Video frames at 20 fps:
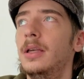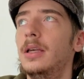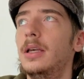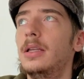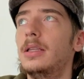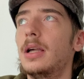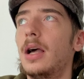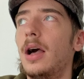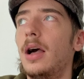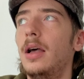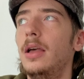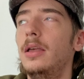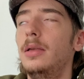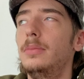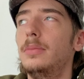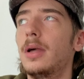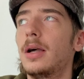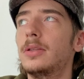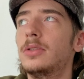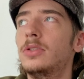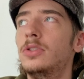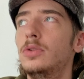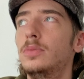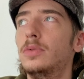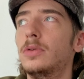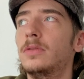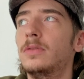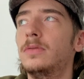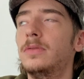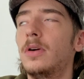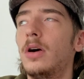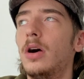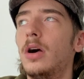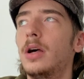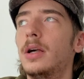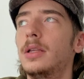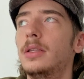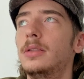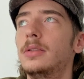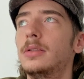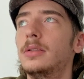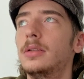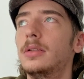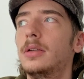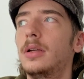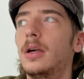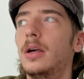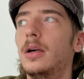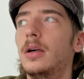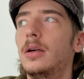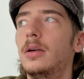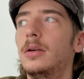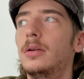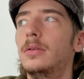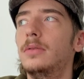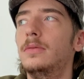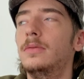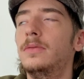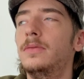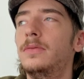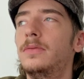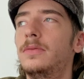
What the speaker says: And I am not super fond of